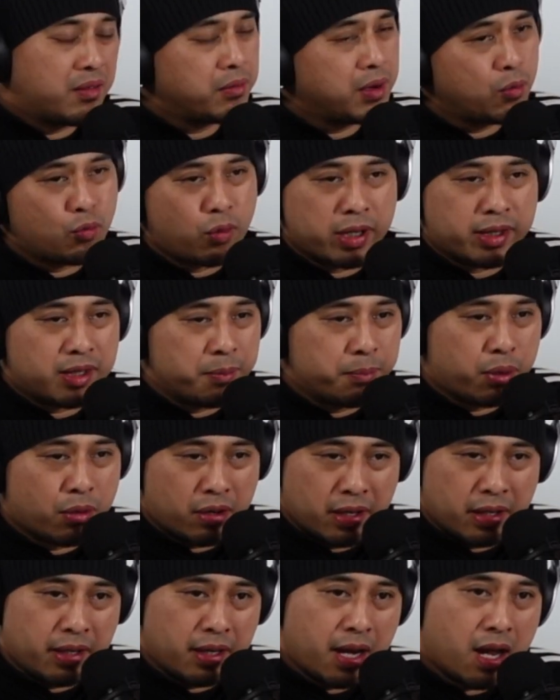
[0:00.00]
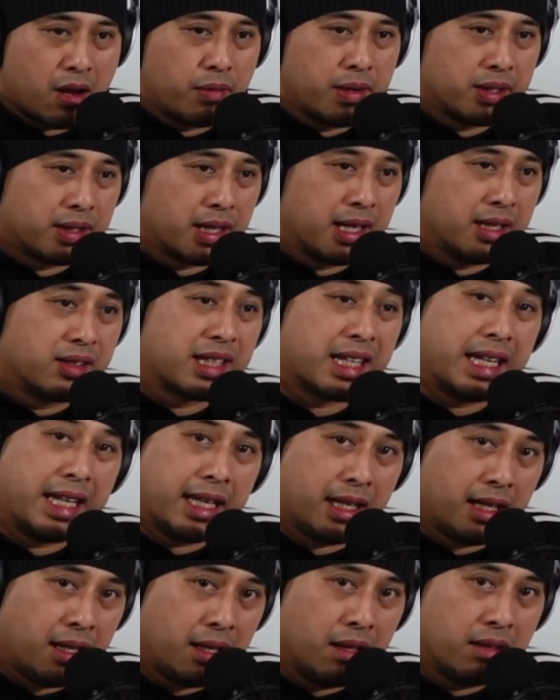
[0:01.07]
What's important now is
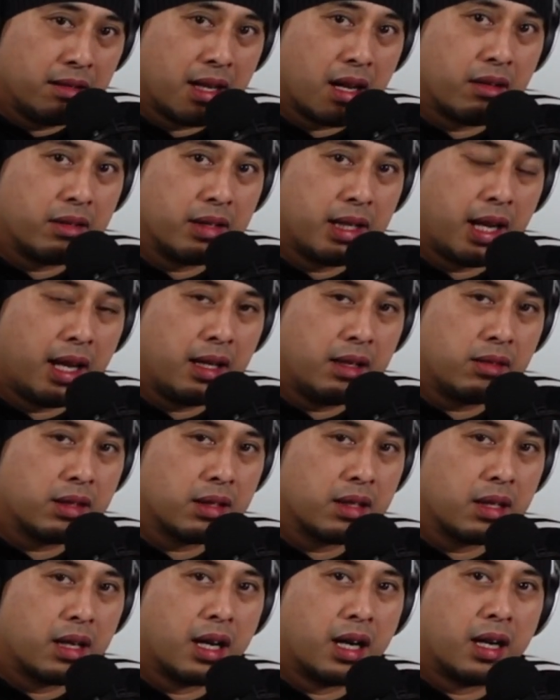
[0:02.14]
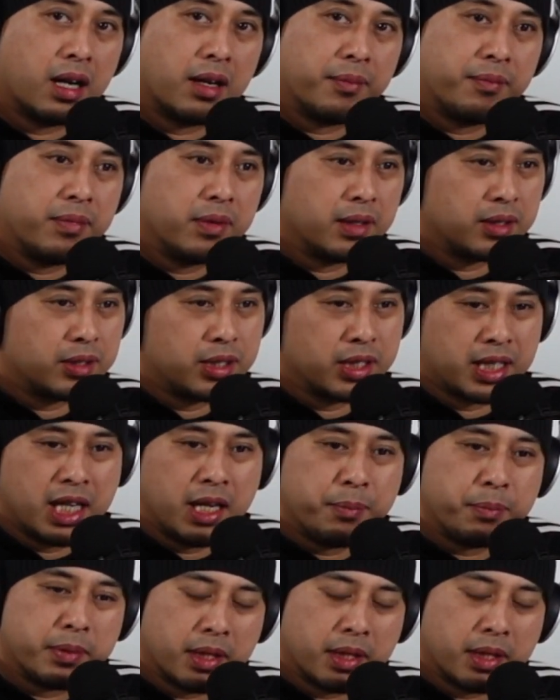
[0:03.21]
key nowadays to keep